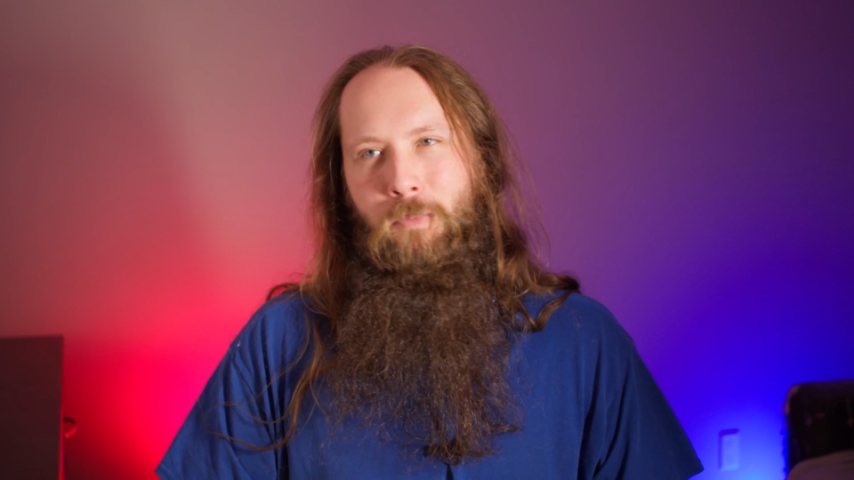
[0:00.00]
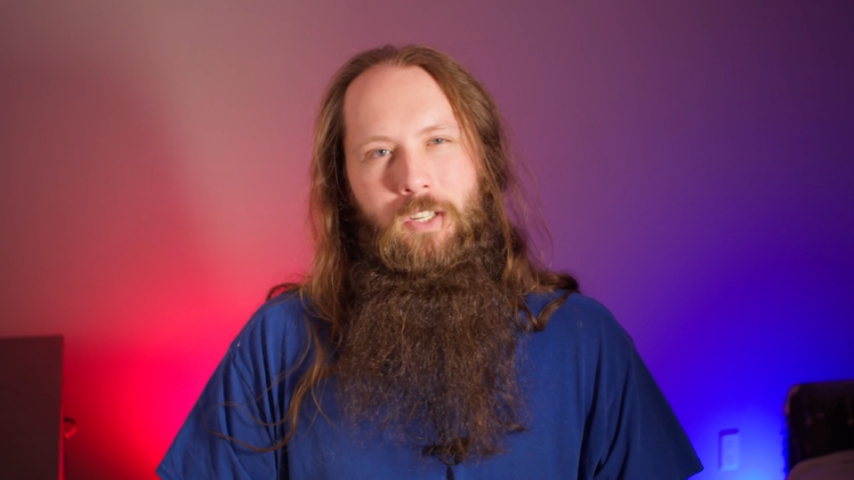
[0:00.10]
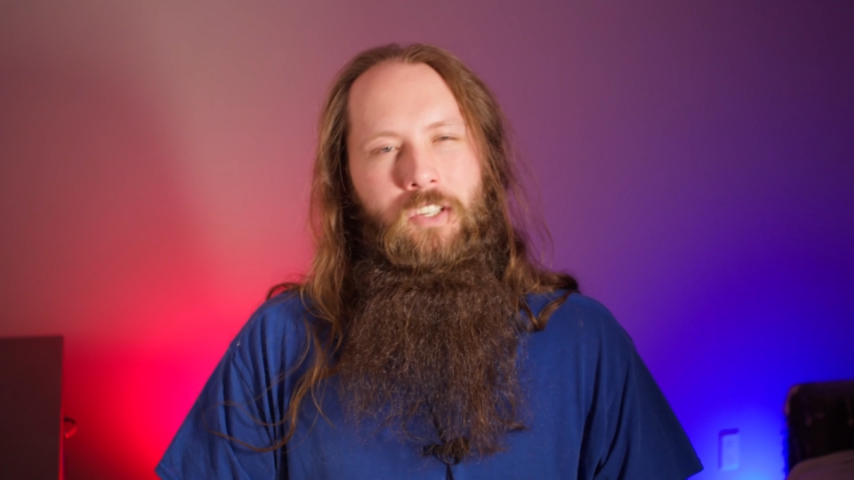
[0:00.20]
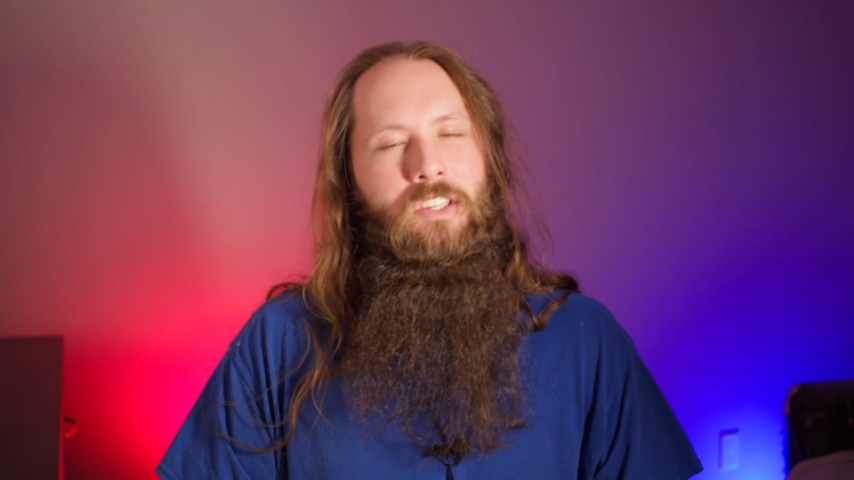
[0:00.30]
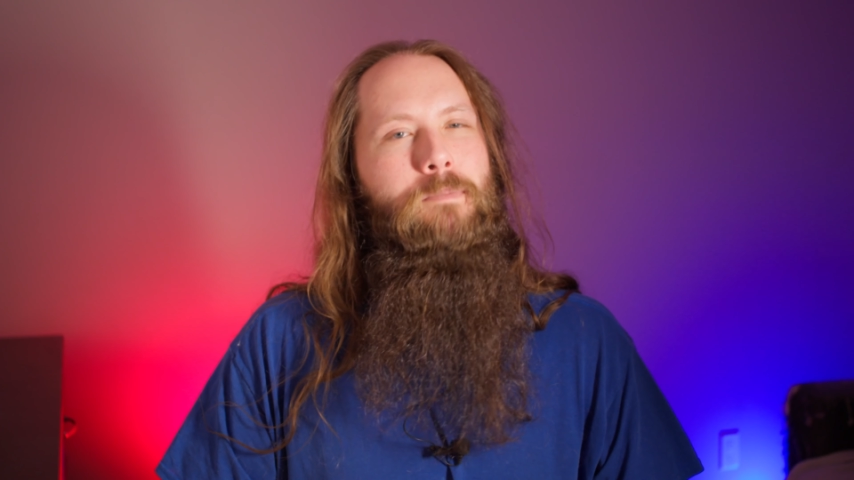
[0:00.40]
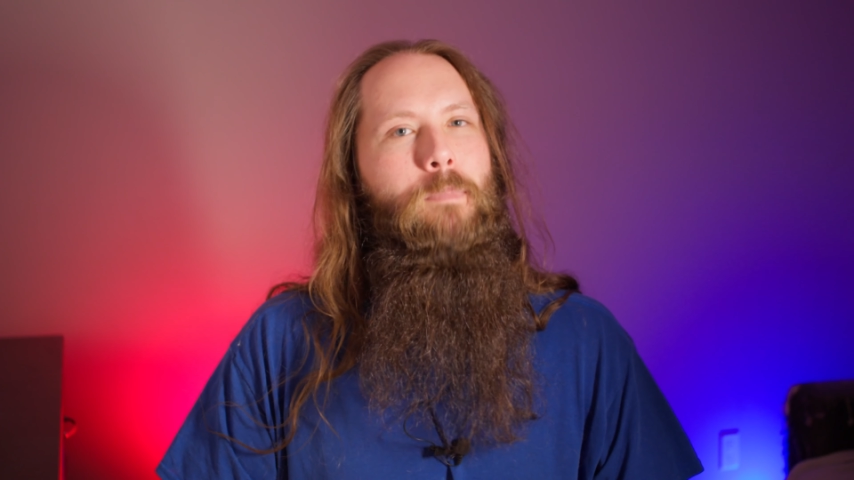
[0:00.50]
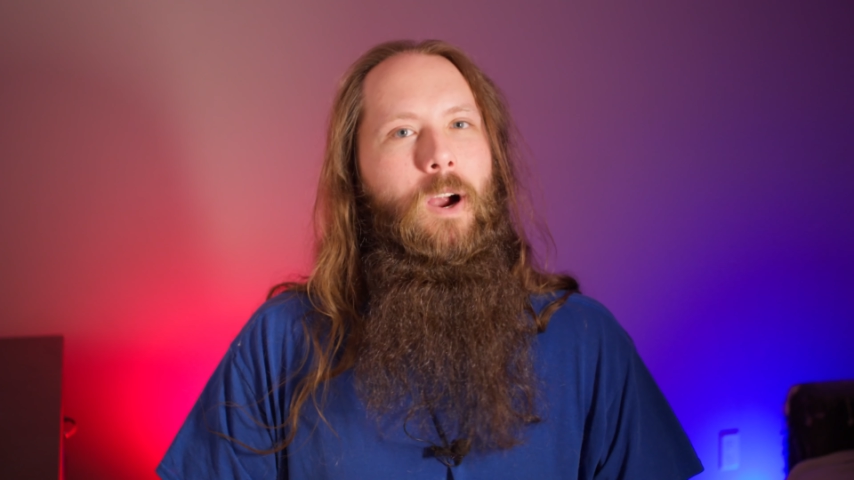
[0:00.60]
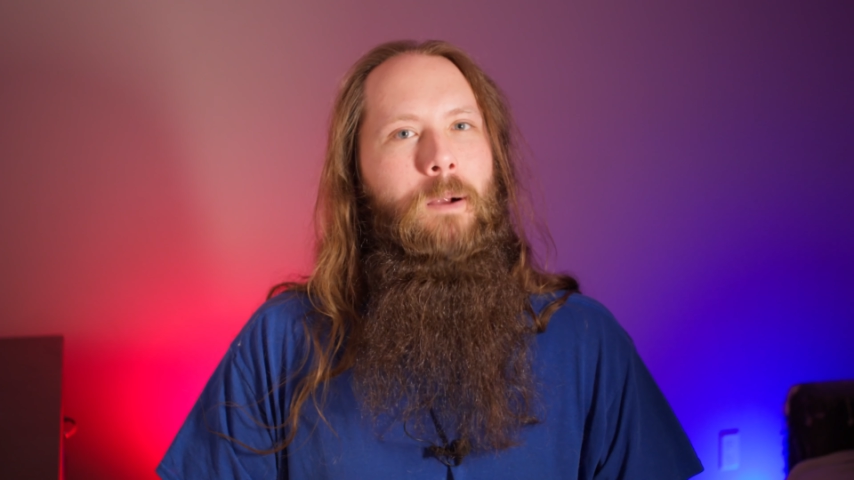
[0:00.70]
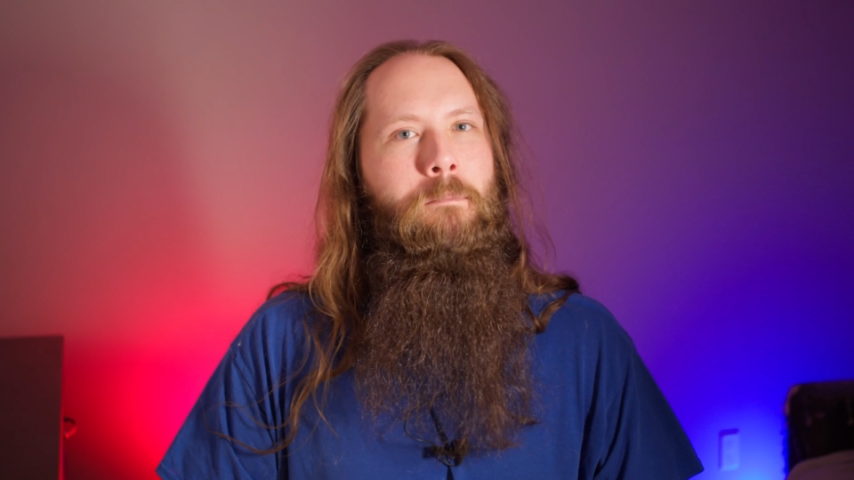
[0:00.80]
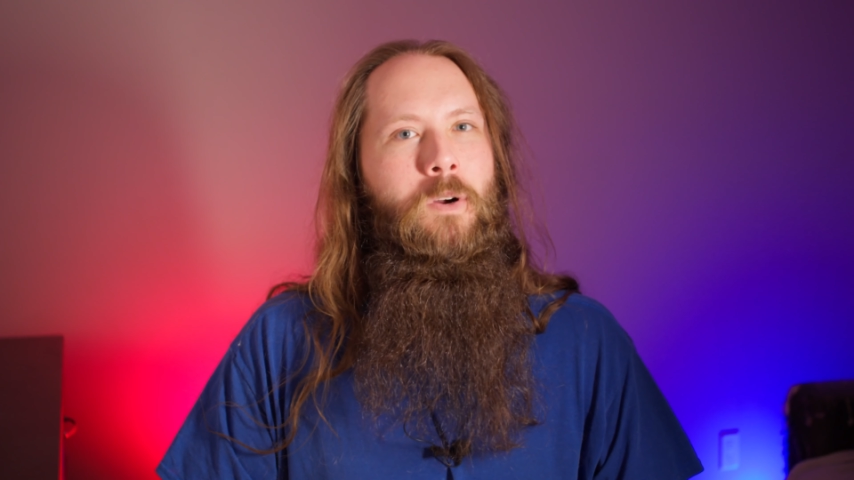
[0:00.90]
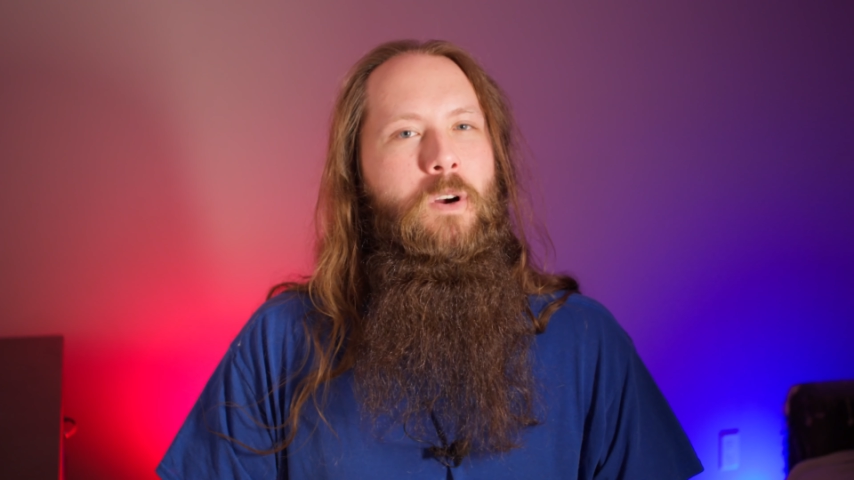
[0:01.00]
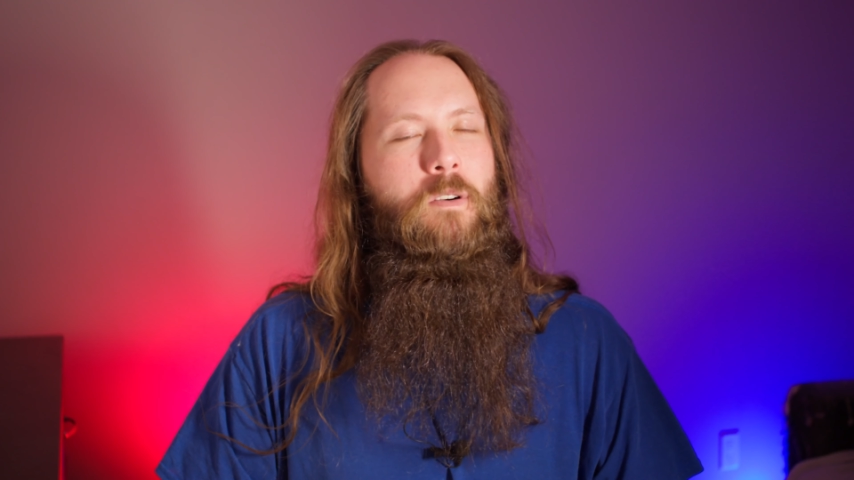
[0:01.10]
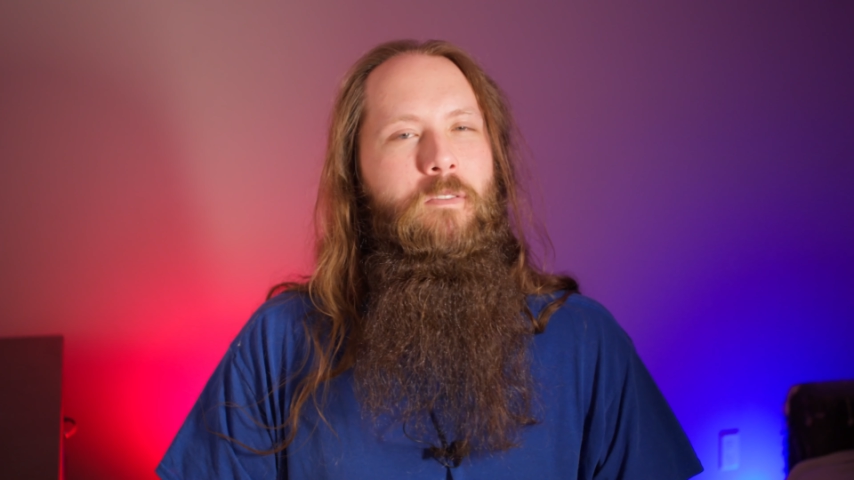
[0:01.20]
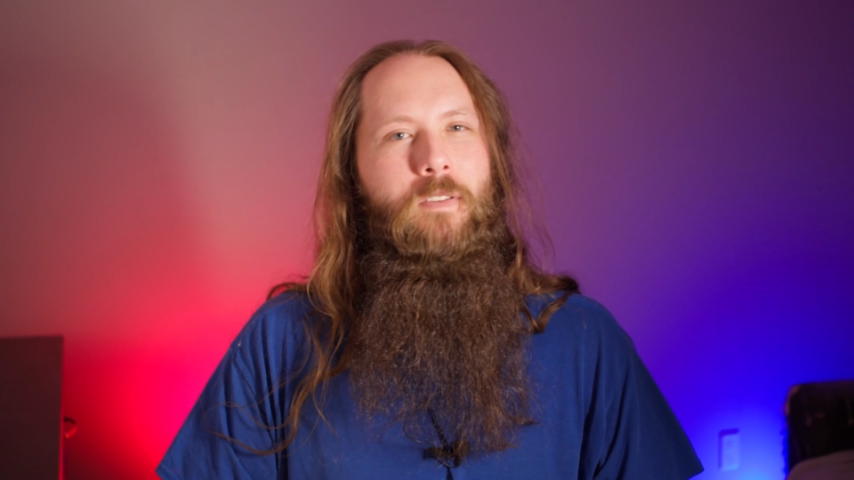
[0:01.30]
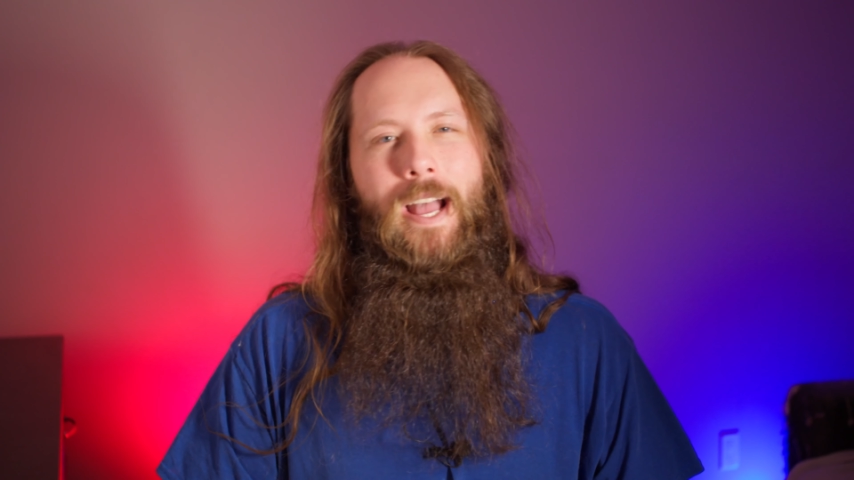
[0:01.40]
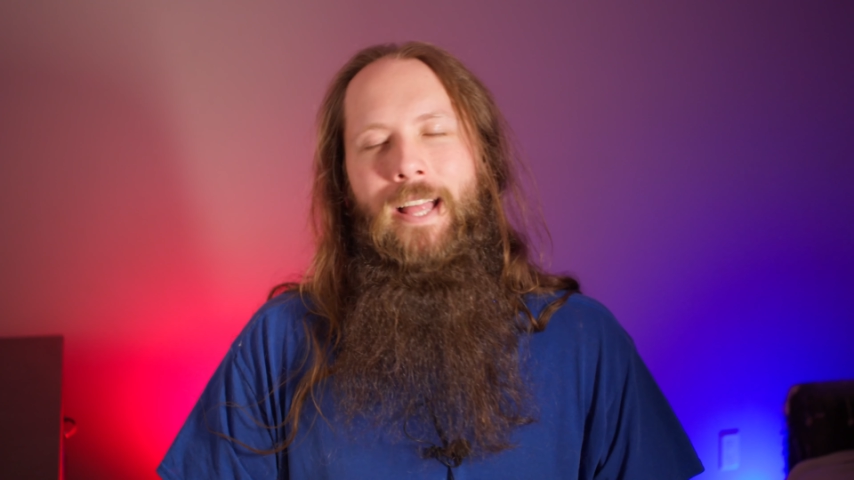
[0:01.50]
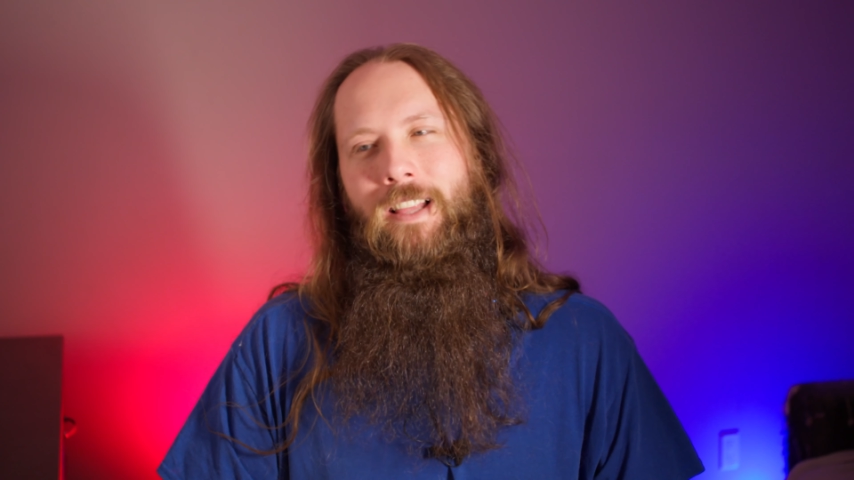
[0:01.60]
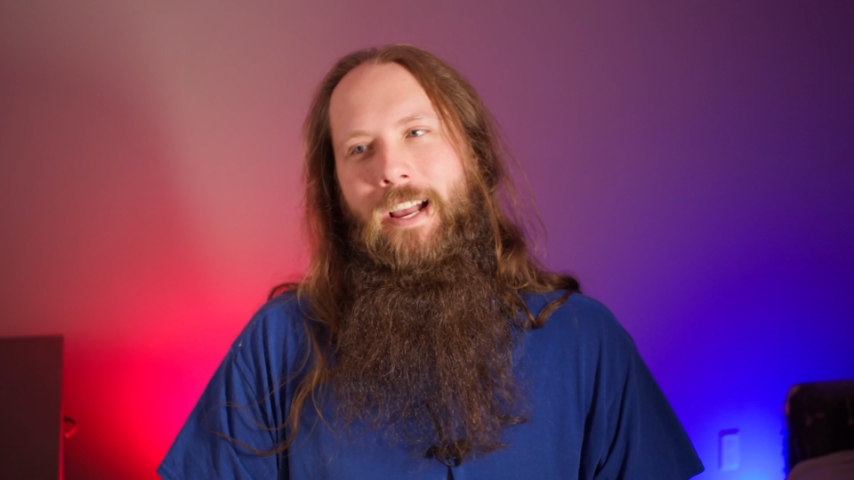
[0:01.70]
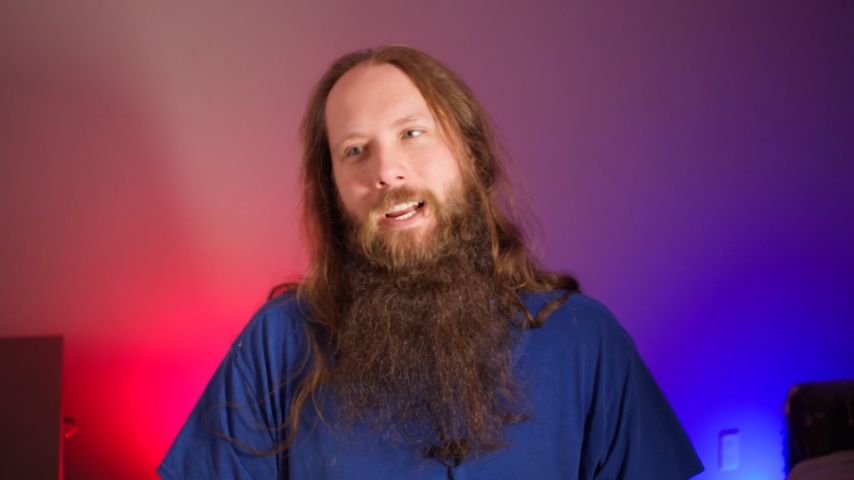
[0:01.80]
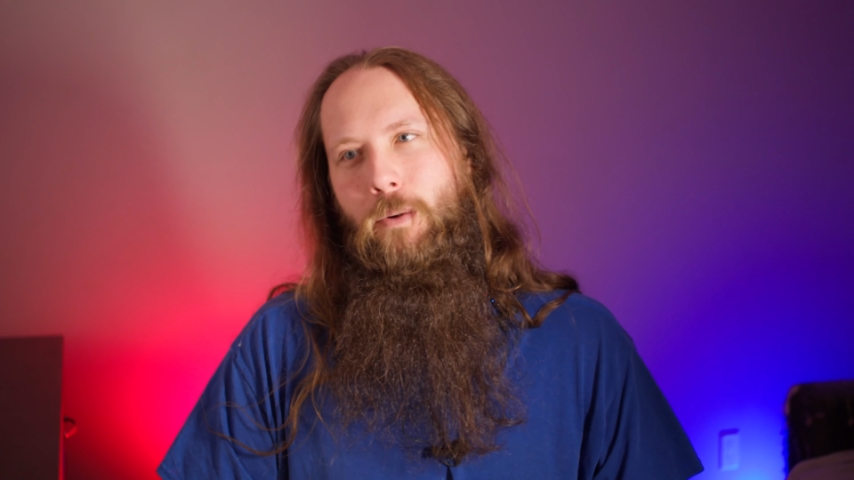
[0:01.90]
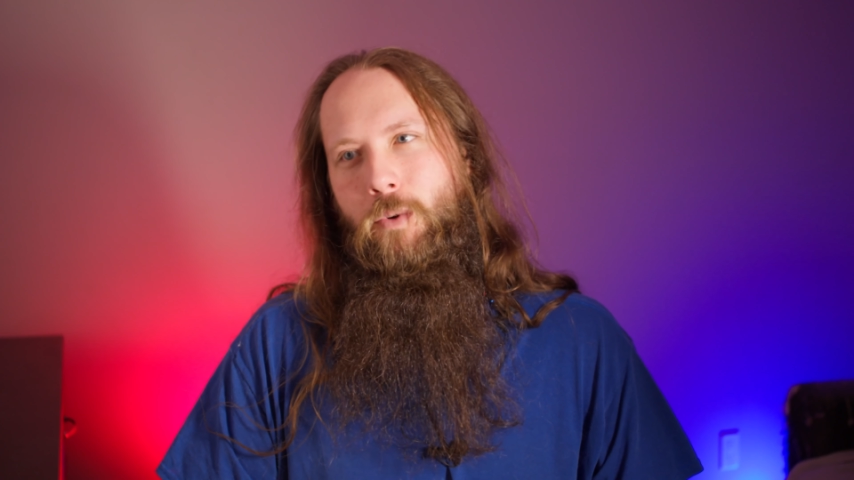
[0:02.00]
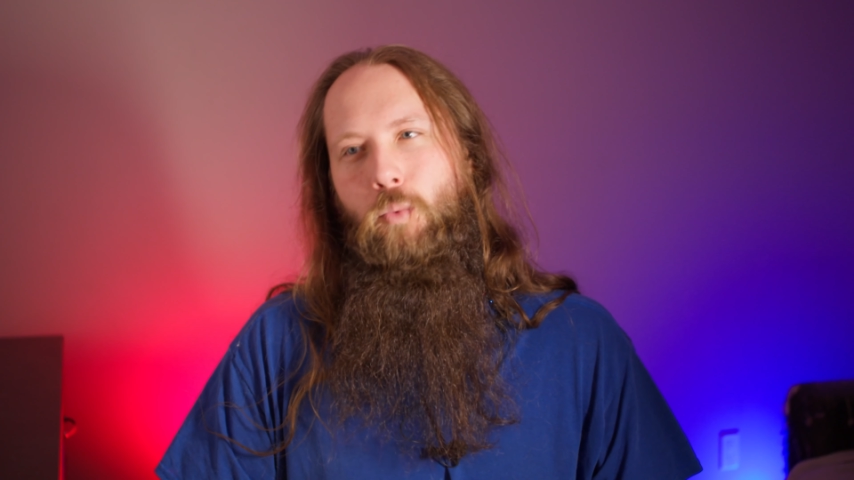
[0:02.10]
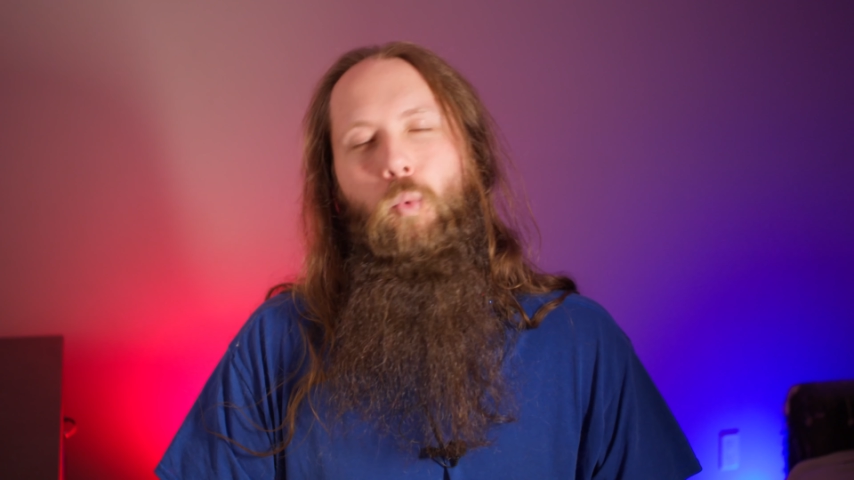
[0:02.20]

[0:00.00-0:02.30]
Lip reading: was a smart move and like it was